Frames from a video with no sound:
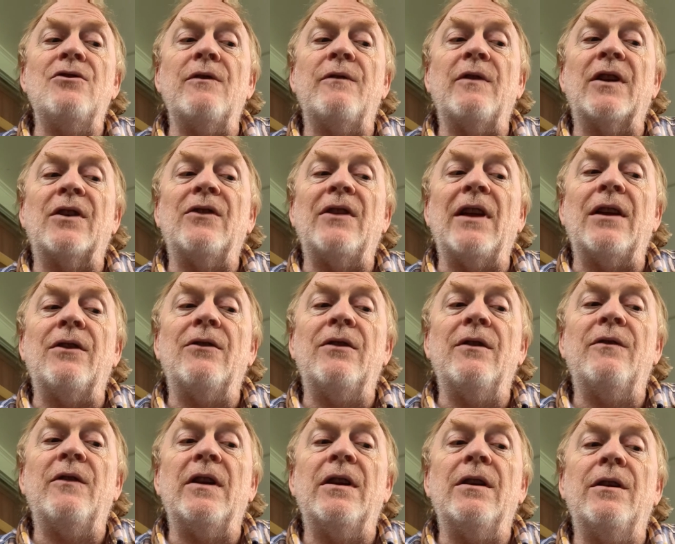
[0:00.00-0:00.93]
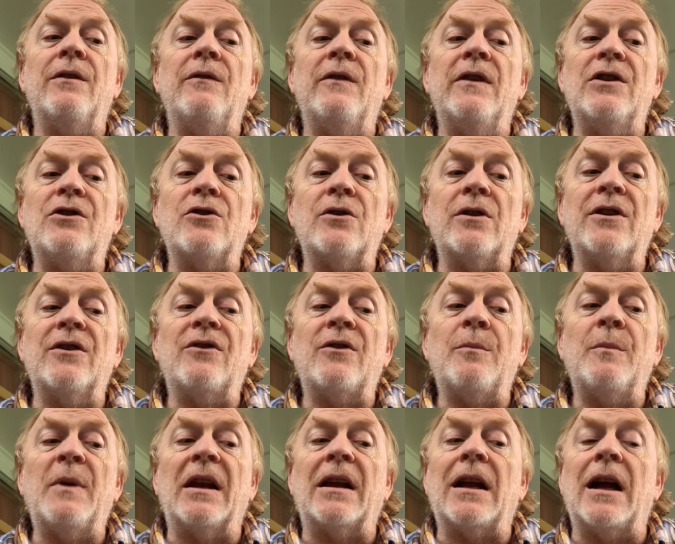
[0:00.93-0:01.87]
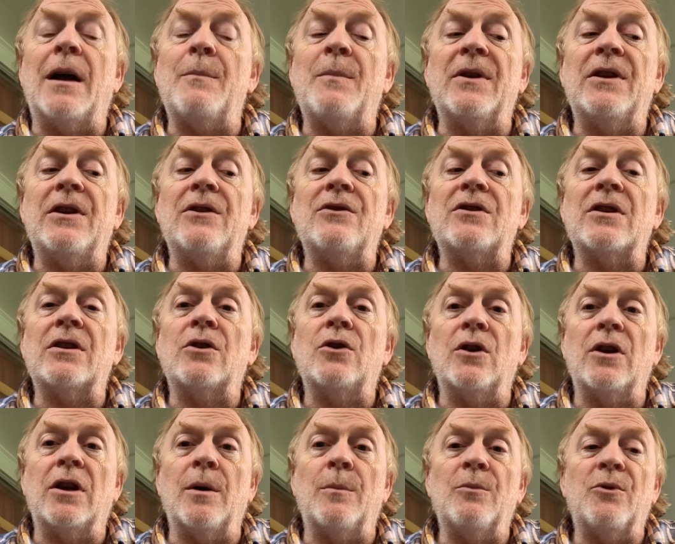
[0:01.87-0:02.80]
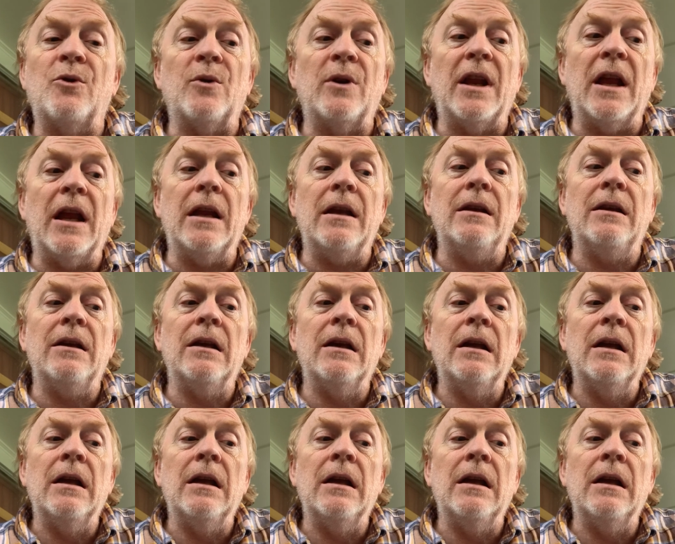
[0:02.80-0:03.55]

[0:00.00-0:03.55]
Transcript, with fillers: of excessive individualism and competition could come to an end,